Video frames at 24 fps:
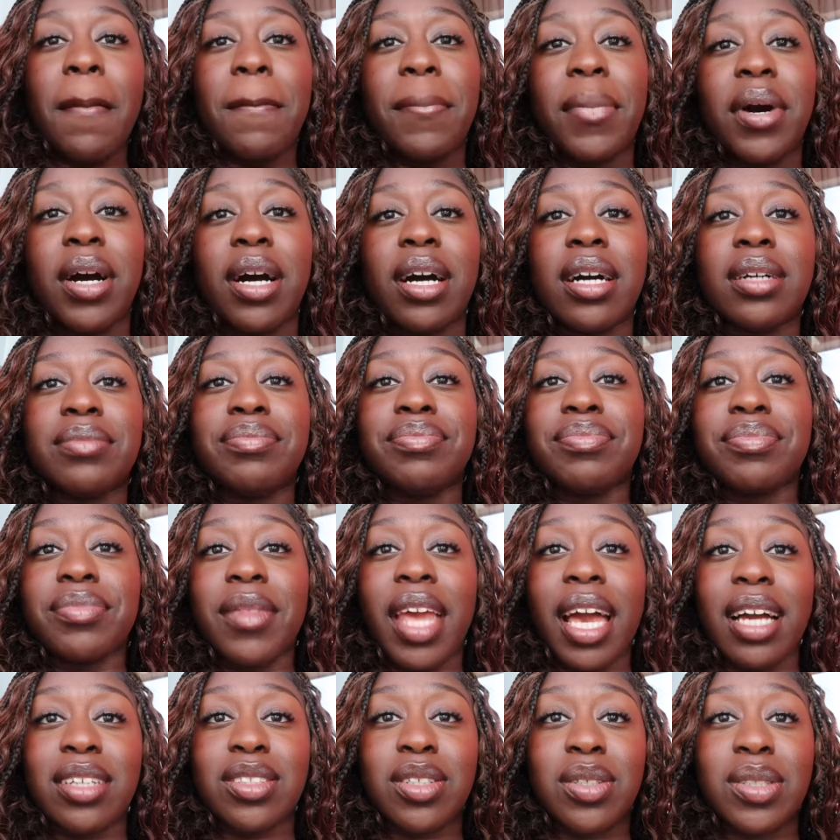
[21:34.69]
But
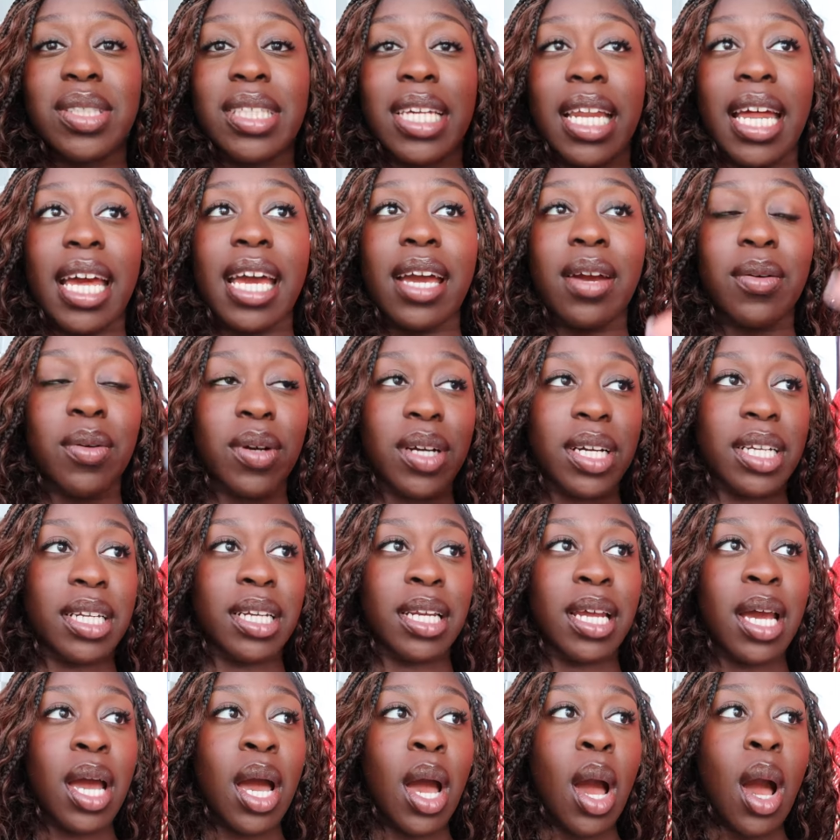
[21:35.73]
yeah, so today we're
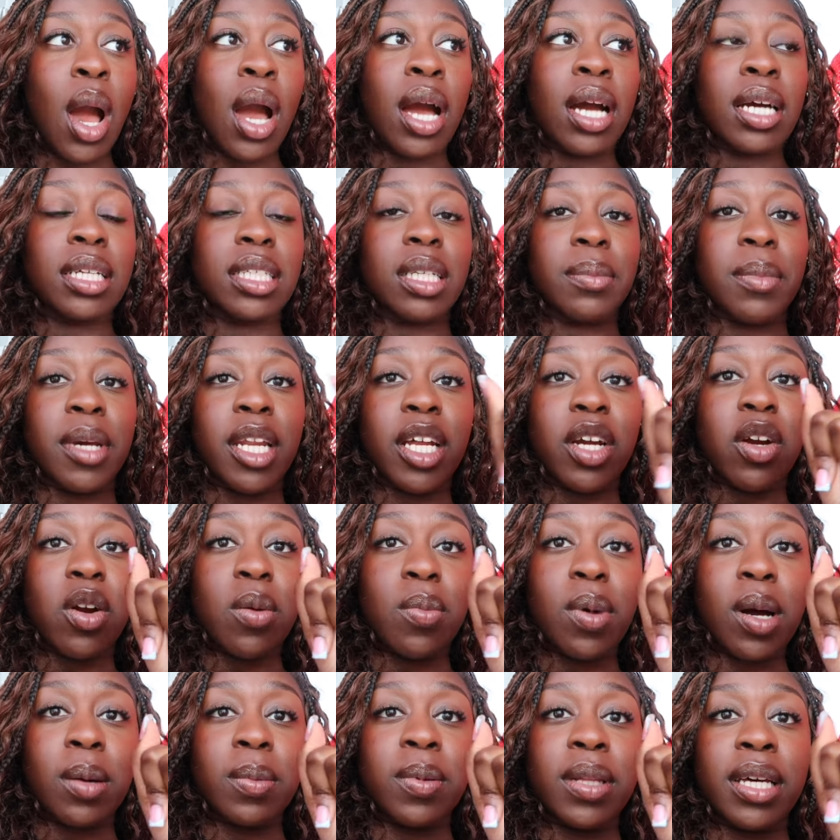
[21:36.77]
in Dominican
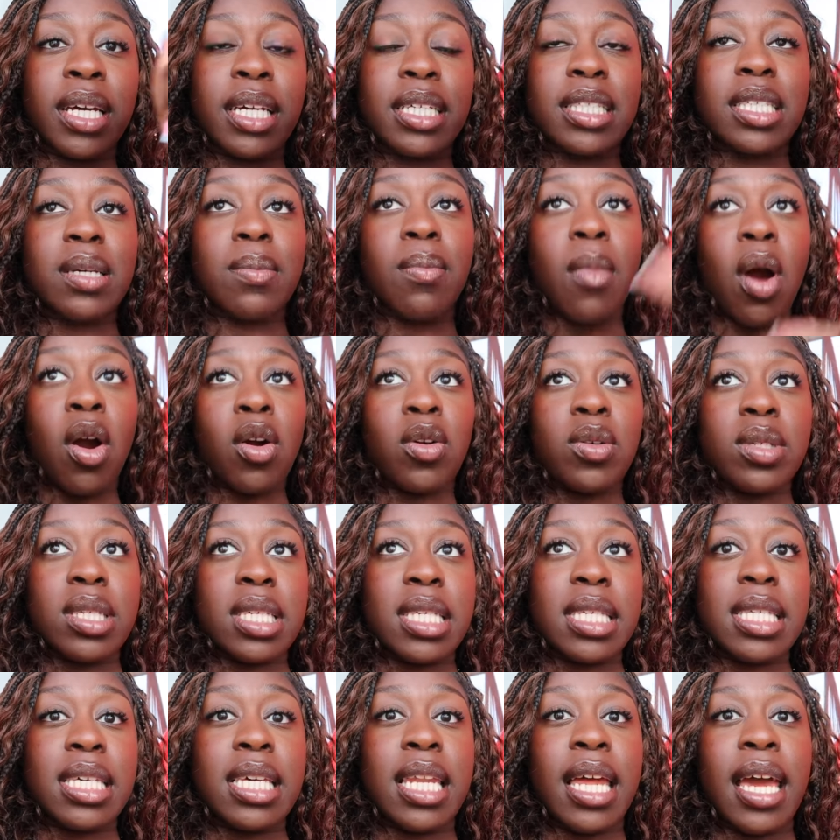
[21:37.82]
Republic, tomorrow's the
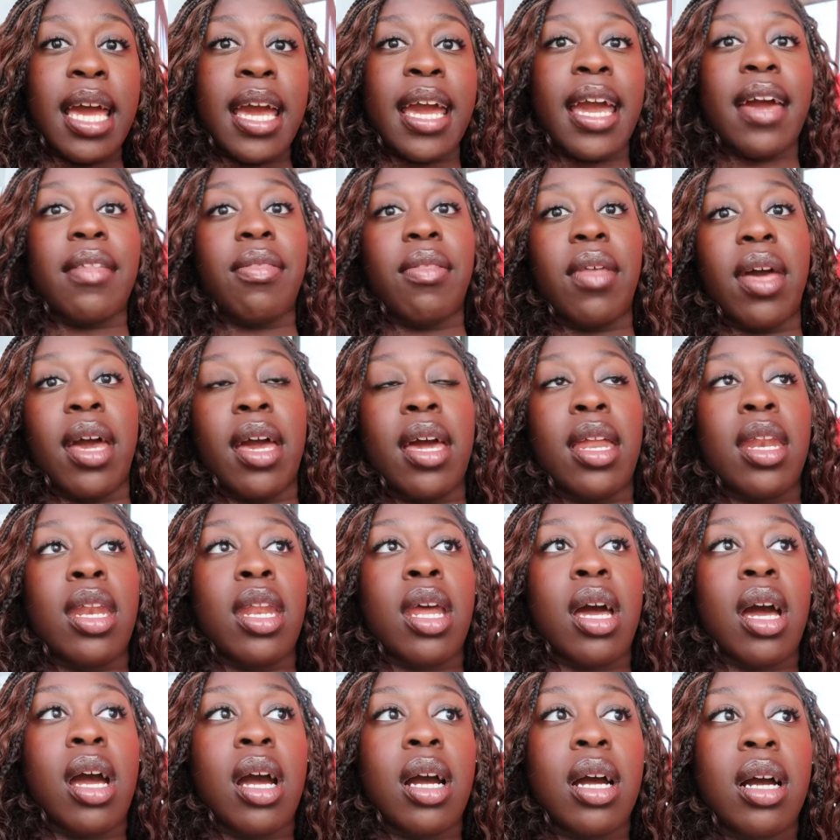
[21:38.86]
sea day, and
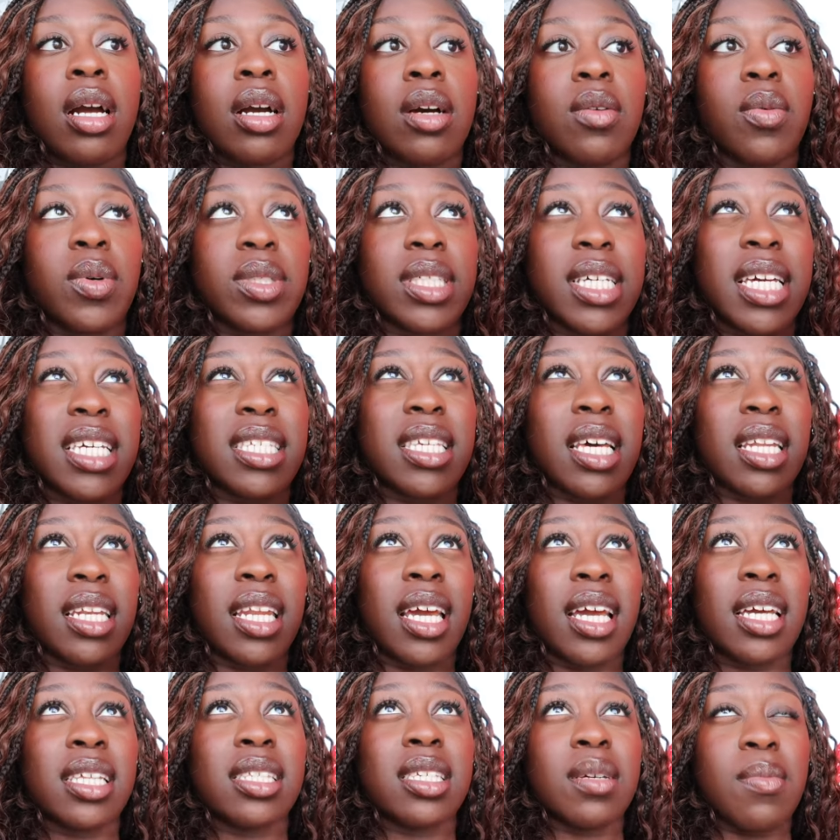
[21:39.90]
then we'll say
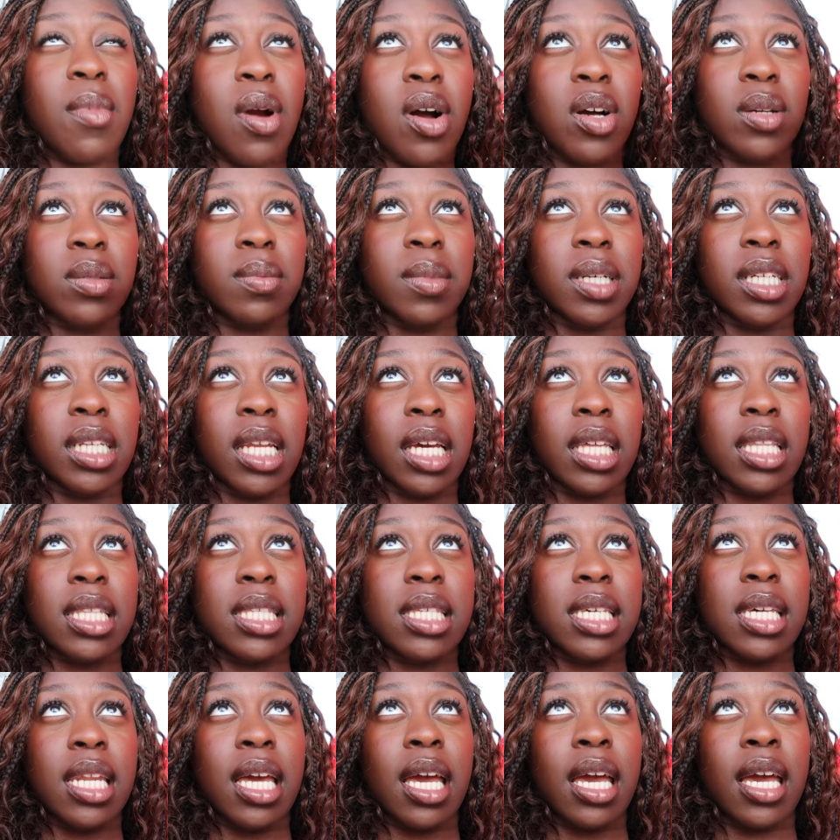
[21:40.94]
Sunday, tomorrow is Monday, the
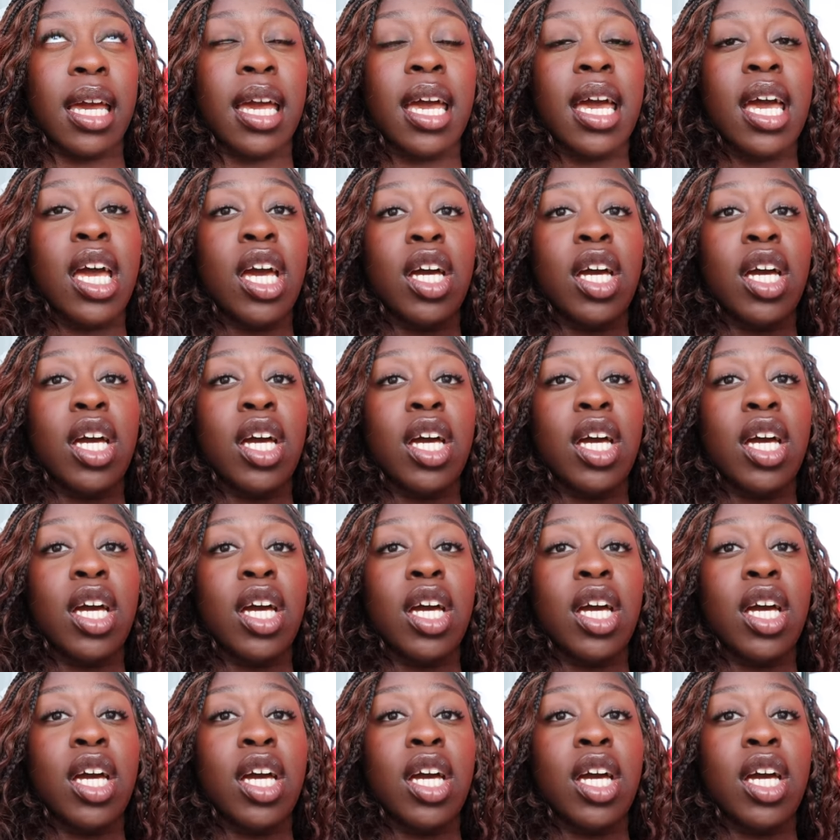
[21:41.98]
sea day.